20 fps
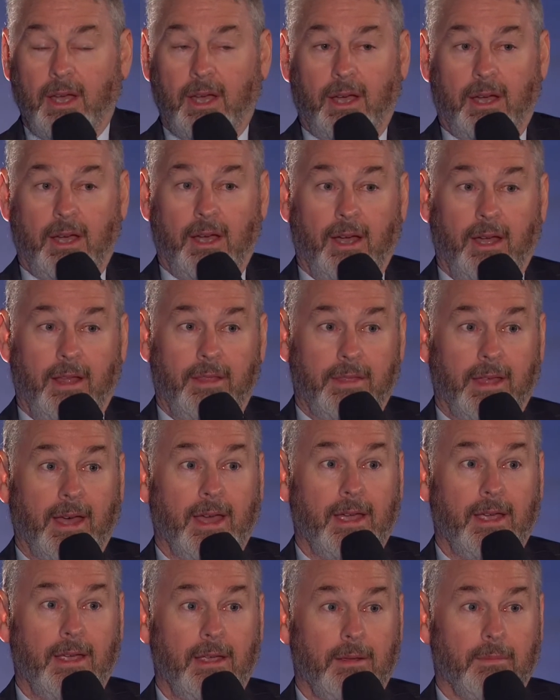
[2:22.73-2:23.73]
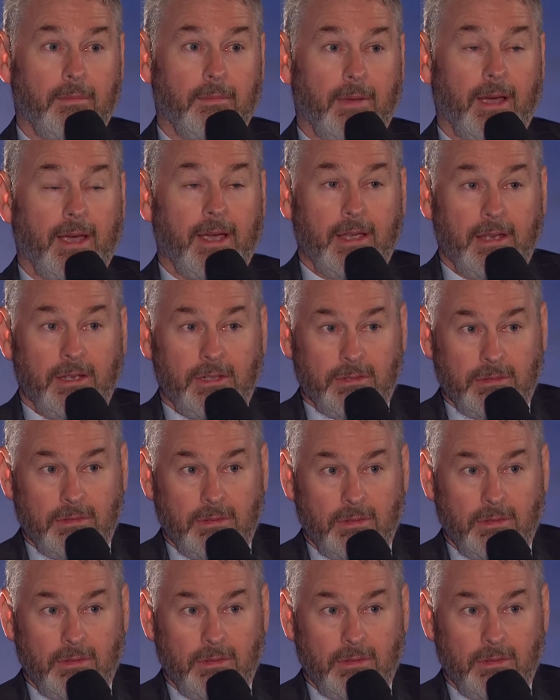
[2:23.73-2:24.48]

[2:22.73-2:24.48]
and they made